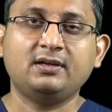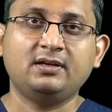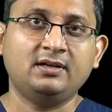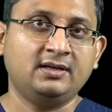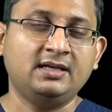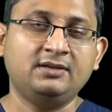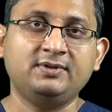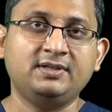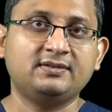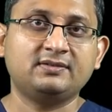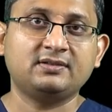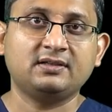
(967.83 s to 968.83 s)
Again, we
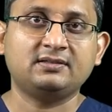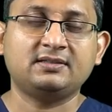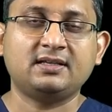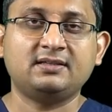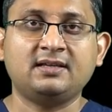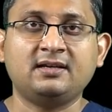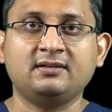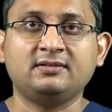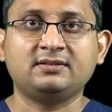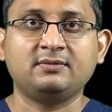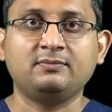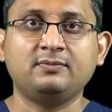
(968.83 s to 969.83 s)
discussed that there are
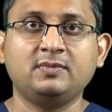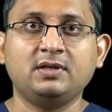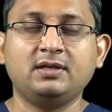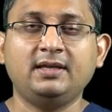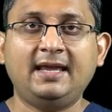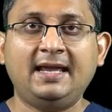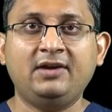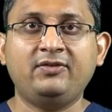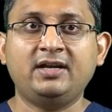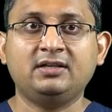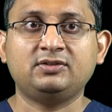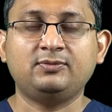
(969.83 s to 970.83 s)
some
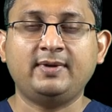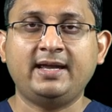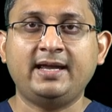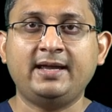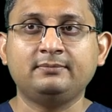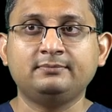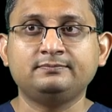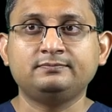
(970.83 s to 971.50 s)
areas where